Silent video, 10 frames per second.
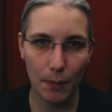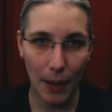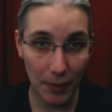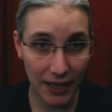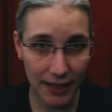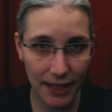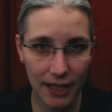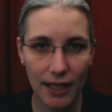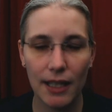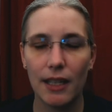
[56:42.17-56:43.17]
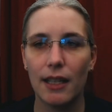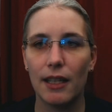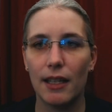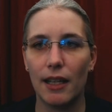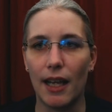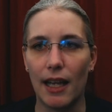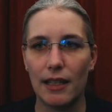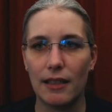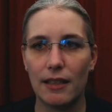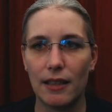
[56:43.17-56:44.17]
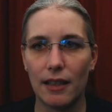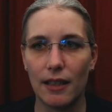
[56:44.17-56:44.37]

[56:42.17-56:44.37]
publicly. And